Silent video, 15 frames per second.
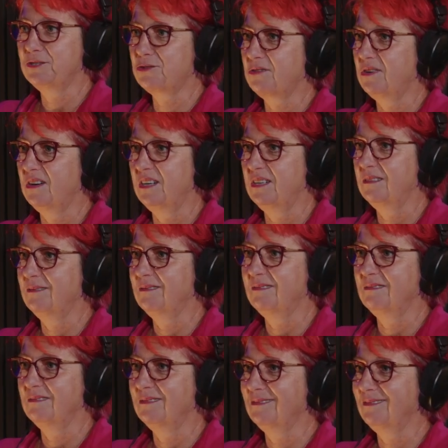tried
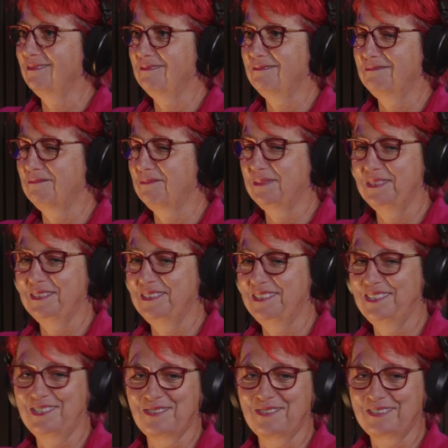
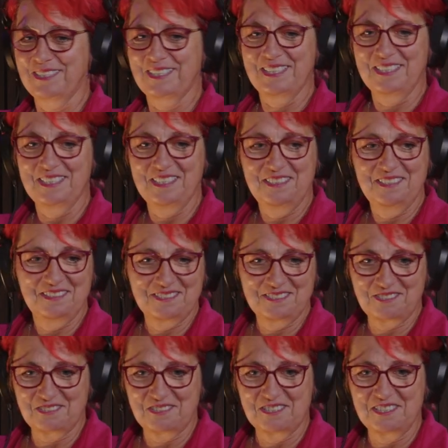stock taking, I
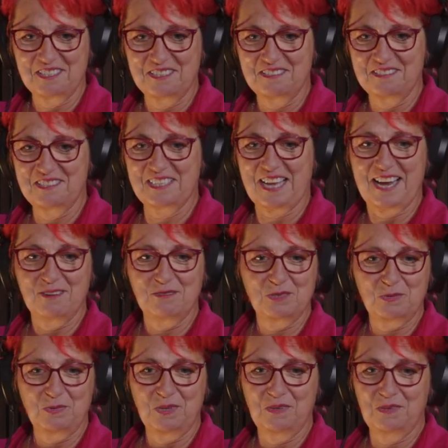tried
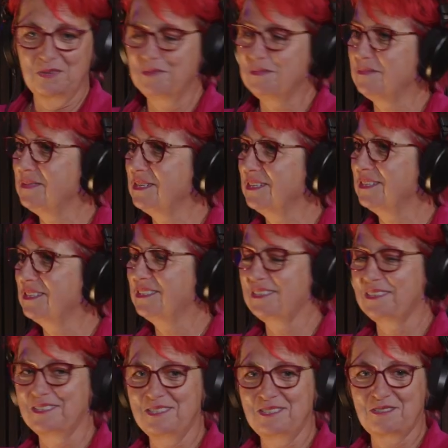sales with Thermomix,
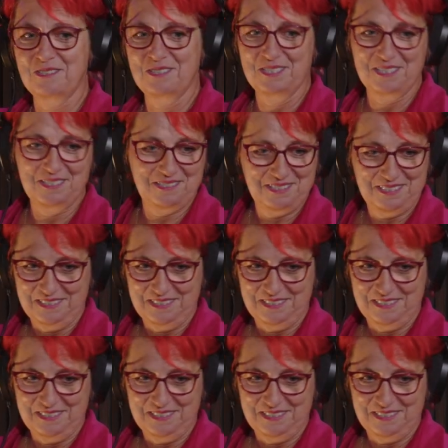I tried